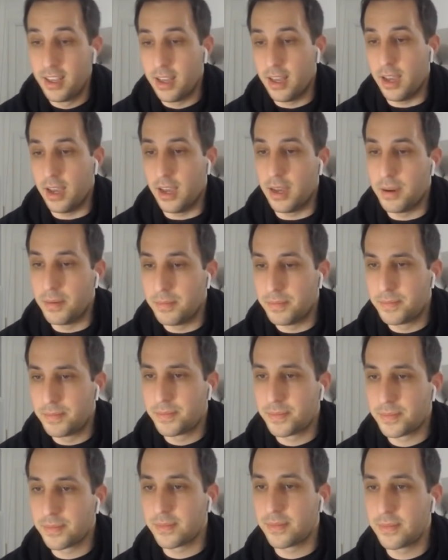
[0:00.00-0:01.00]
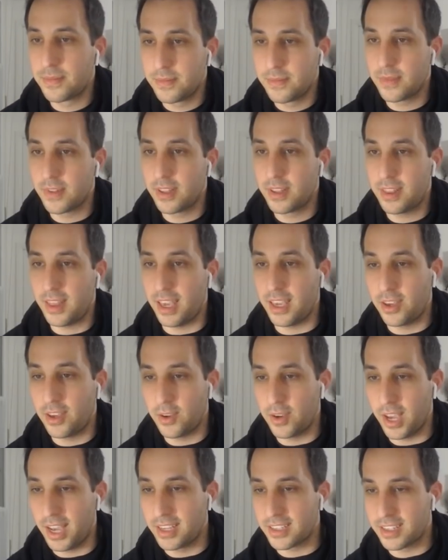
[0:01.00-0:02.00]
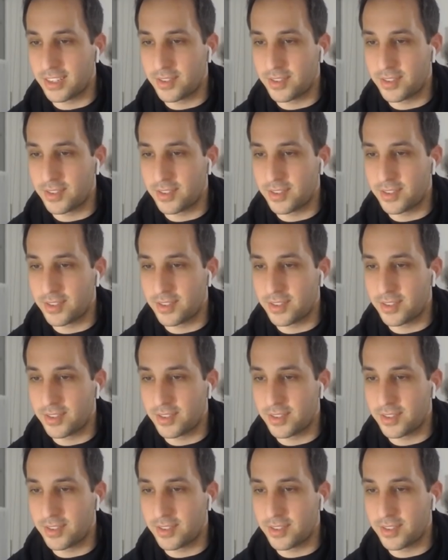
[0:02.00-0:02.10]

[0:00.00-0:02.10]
Um, thank you guys.